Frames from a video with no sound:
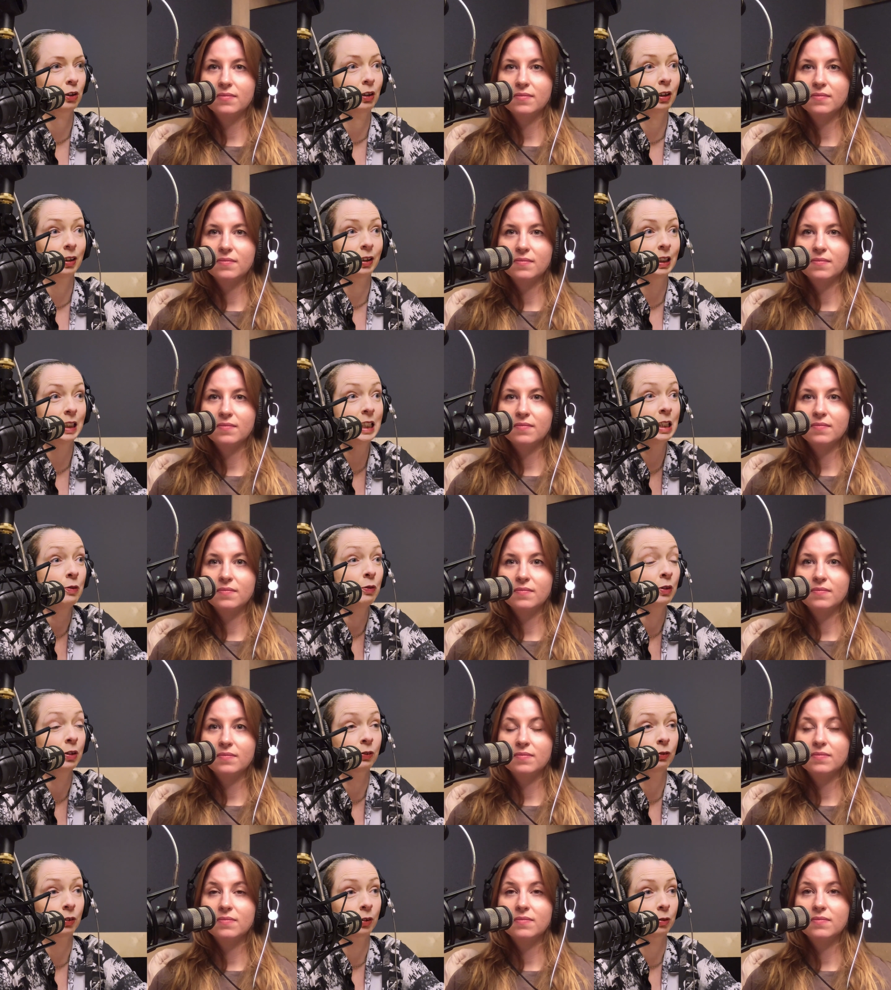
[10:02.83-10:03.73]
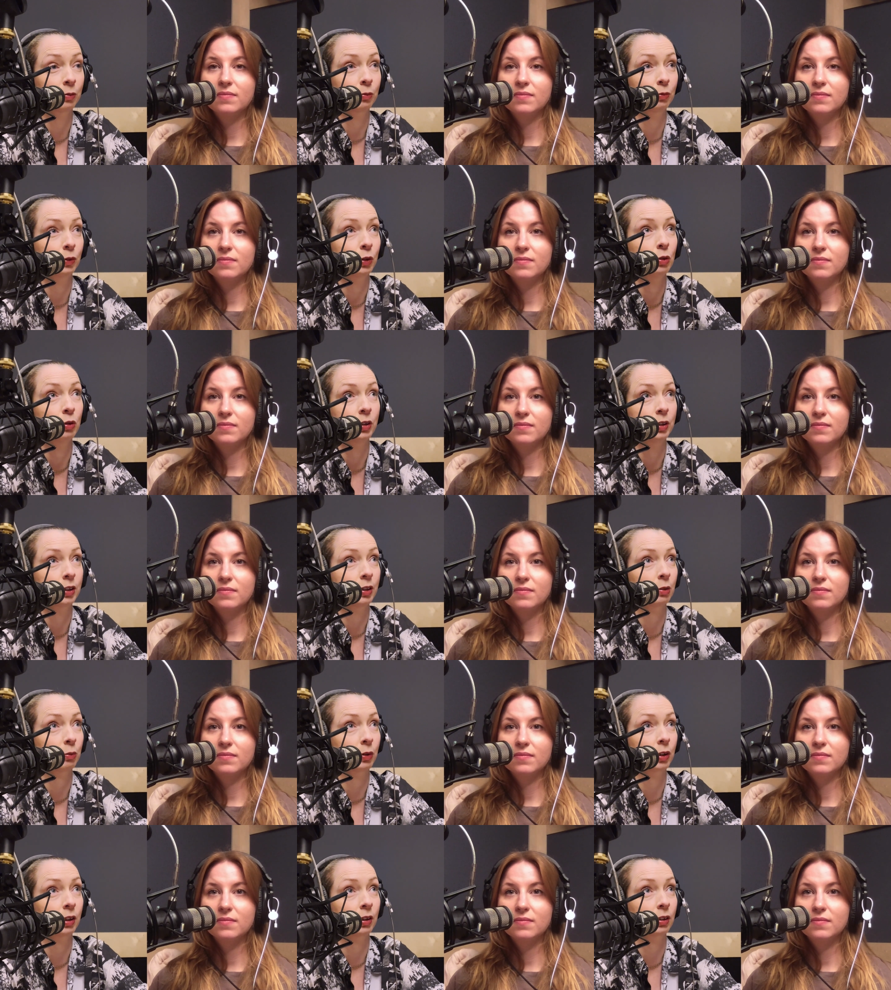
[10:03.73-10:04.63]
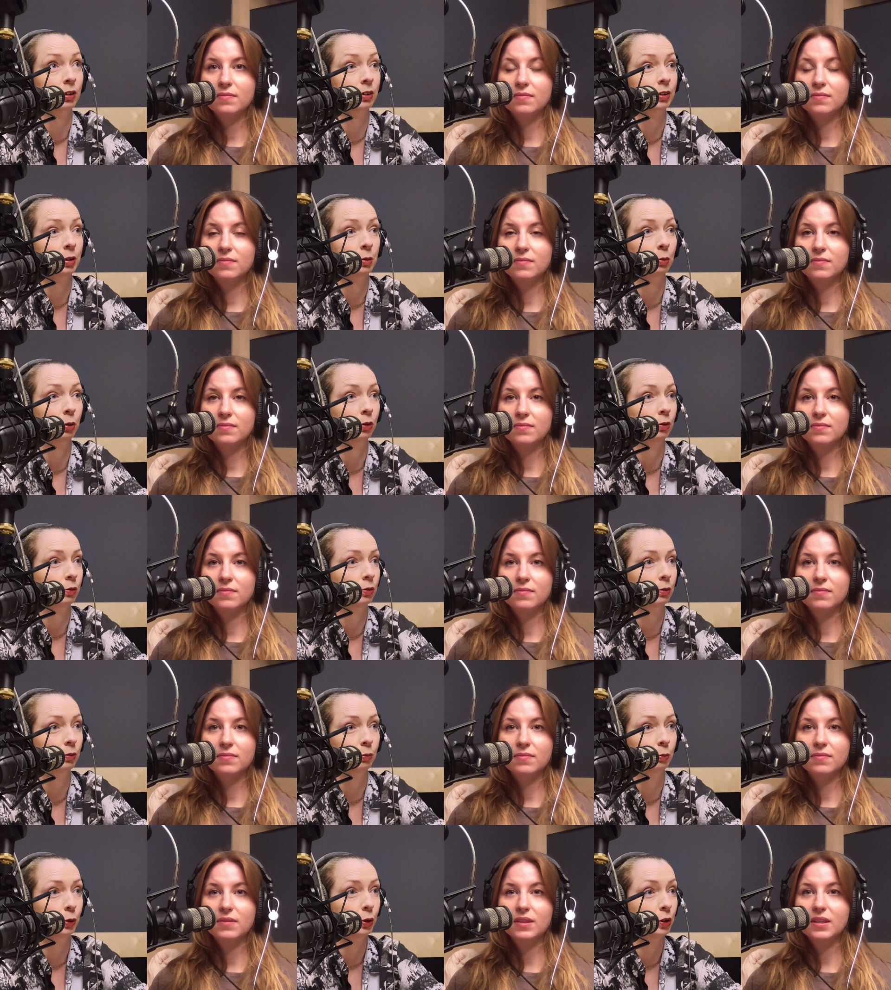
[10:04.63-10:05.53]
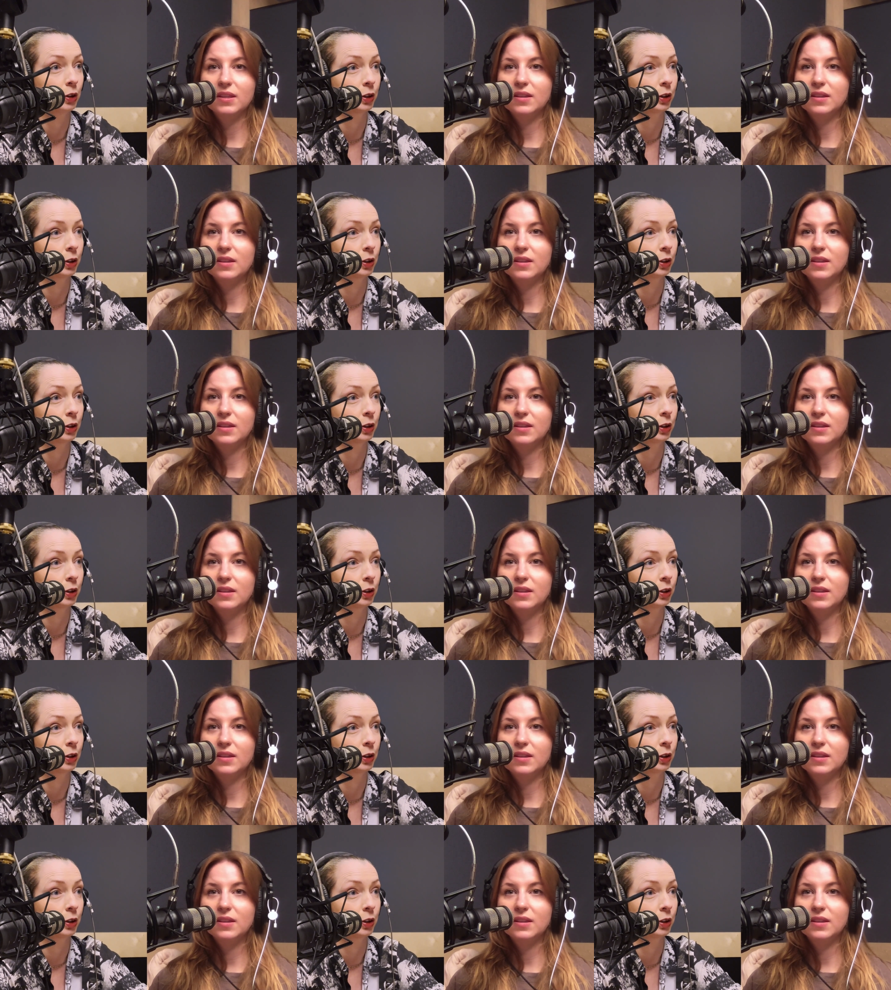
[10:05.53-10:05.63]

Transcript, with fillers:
Speaker 1: eye, even if I'm doing something like a simple beauty